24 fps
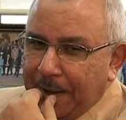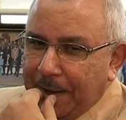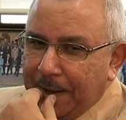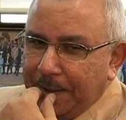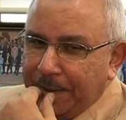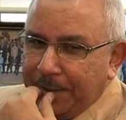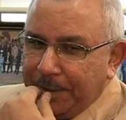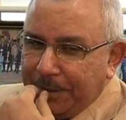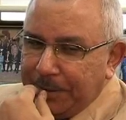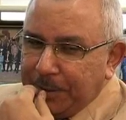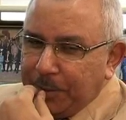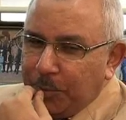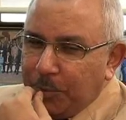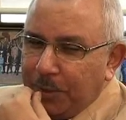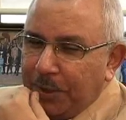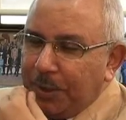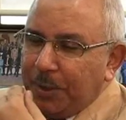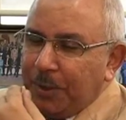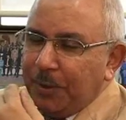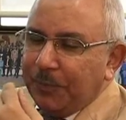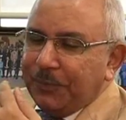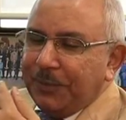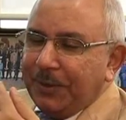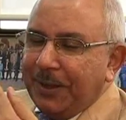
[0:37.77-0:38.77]
I think the work
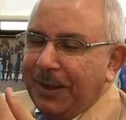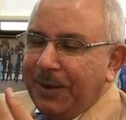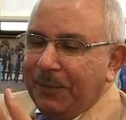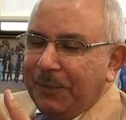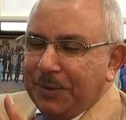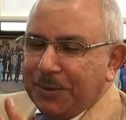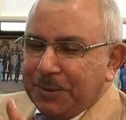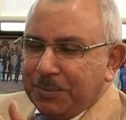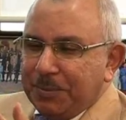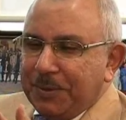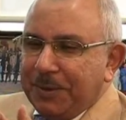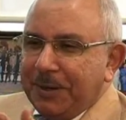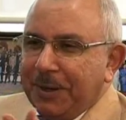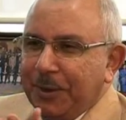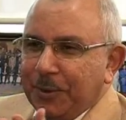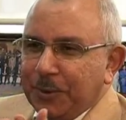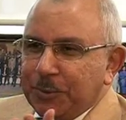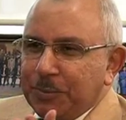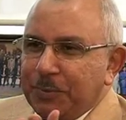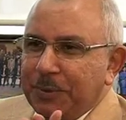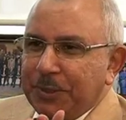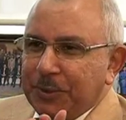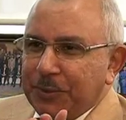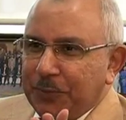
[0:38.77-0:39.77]
of the IFSB now
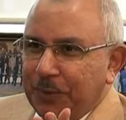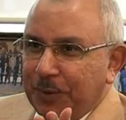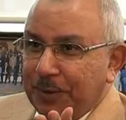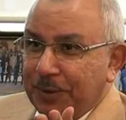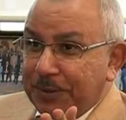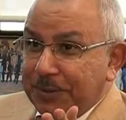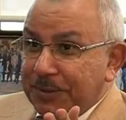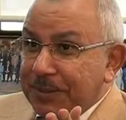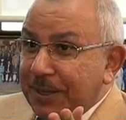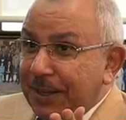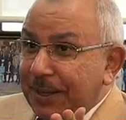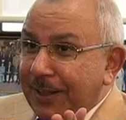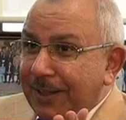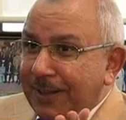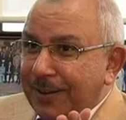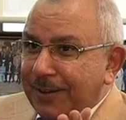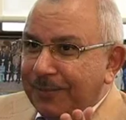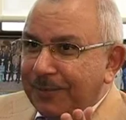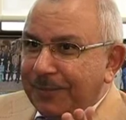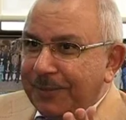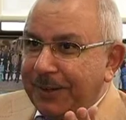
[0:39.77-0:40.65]
speaks for itself.